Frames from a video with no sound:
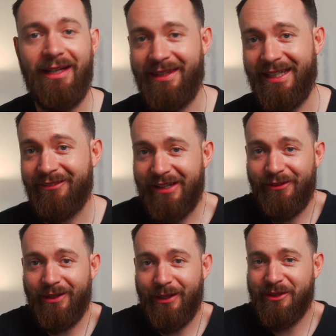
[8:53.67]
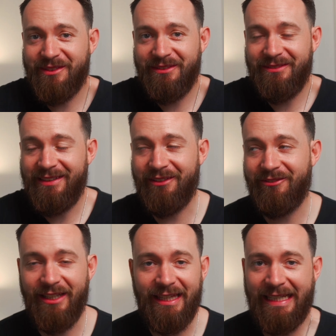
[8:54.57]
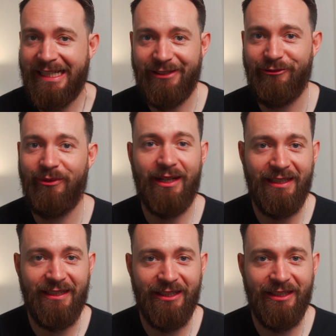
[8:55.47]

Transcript: I think I've covered almost everything I wanted